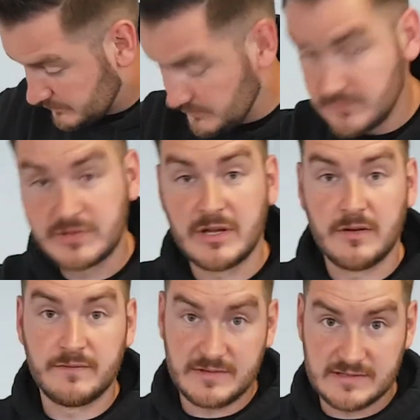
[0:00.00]
you turn
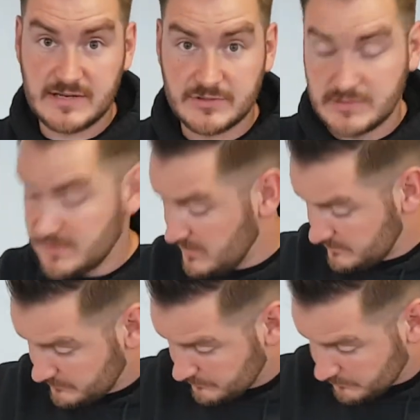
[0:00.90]
on for your central
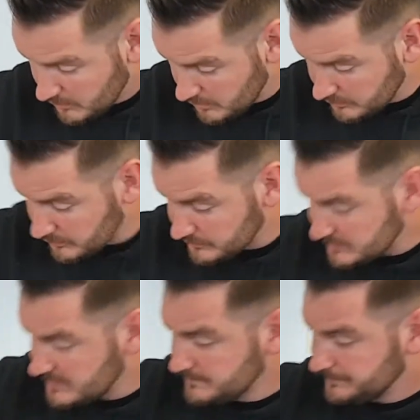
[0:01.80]
heating, water goes
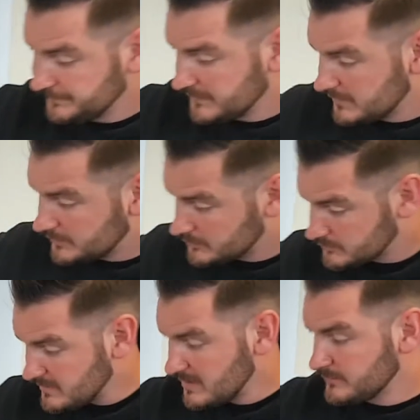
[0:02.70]
in, it goes
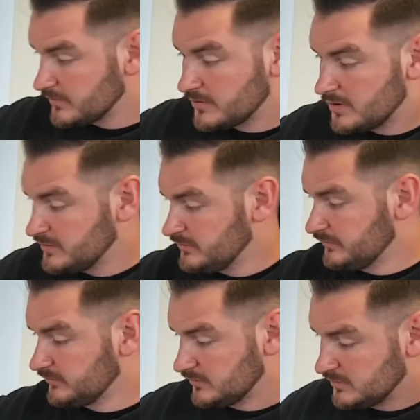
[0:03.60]
round the
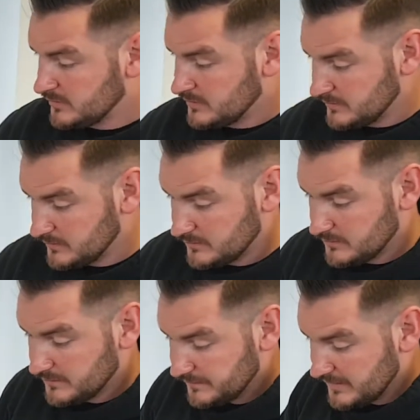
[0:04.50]
coils,
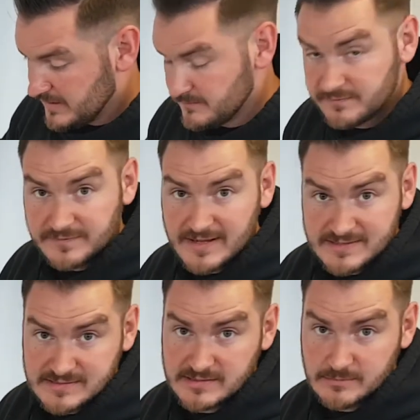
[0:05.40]
the flame
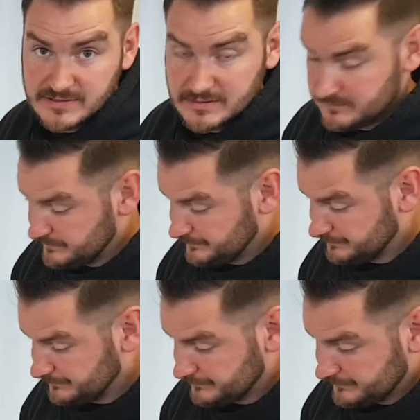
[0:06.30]
fires in the middle,
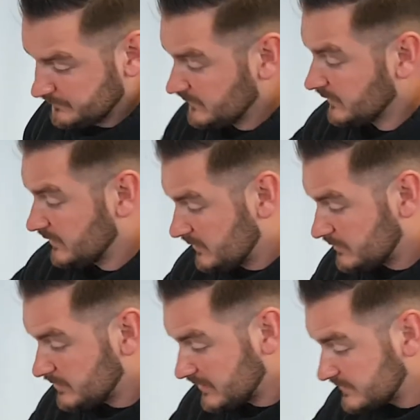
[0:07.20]

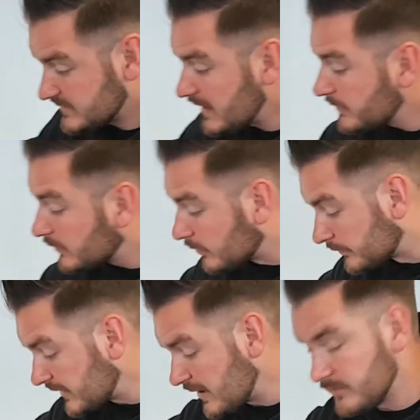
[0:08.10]
and by the time it
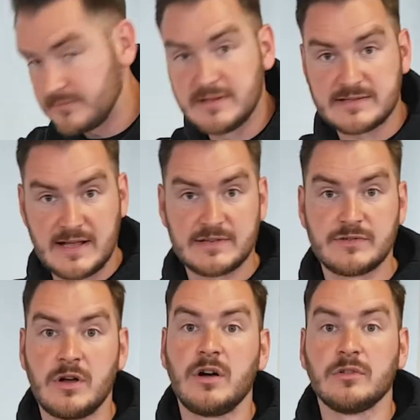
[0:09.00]
comes out, it's nice
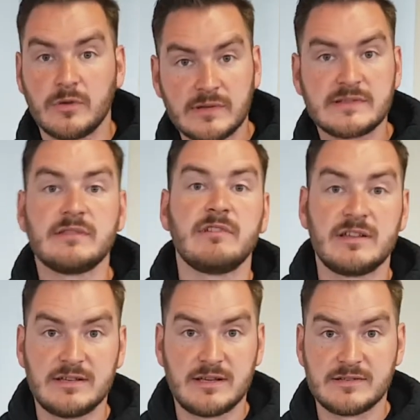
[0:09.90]
and hot going to your
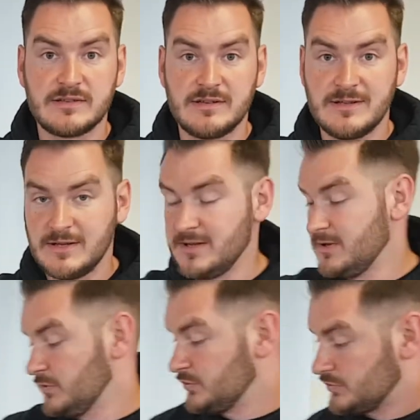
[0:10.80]
radiators.
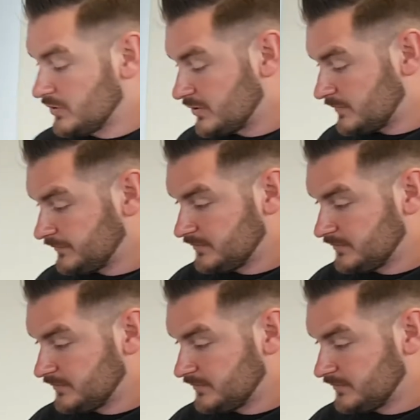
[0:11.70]
So